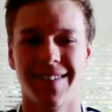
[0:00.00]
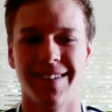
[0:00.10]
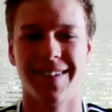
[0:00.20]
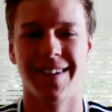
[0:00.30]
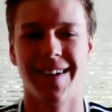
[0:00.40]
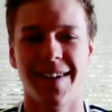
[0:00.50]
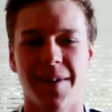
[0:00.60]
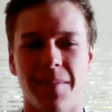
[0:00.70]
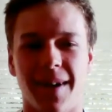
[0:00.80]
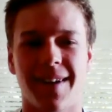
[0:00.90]
Yeah,
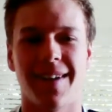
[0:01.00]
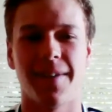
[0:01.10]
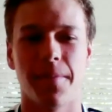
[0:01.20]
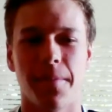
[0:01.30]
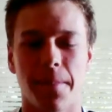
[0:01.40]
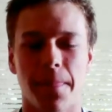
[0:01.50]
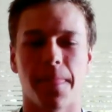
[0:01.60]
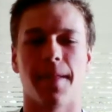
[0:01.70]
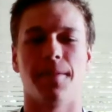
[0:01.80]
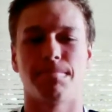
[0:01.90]
that's one thing.
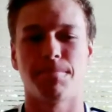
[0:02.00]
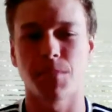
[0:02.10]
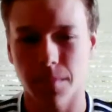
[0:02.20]
Seeing soccer so